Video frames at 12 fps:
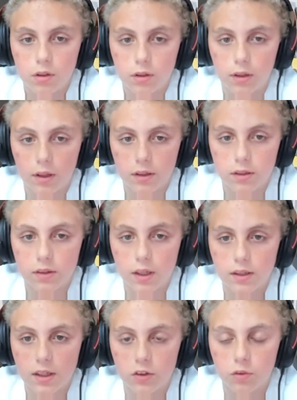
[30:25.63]
Like
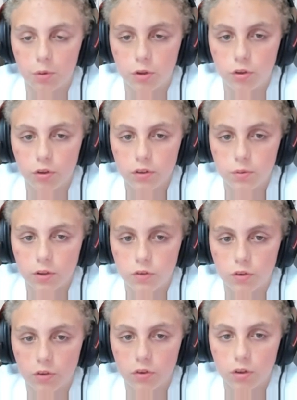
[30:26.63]
that small noise when you
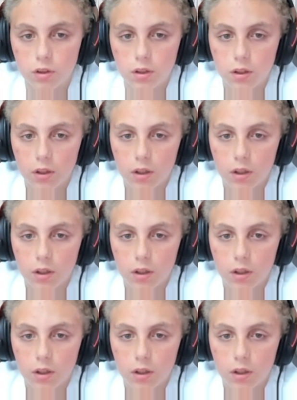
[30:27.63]
turn it on.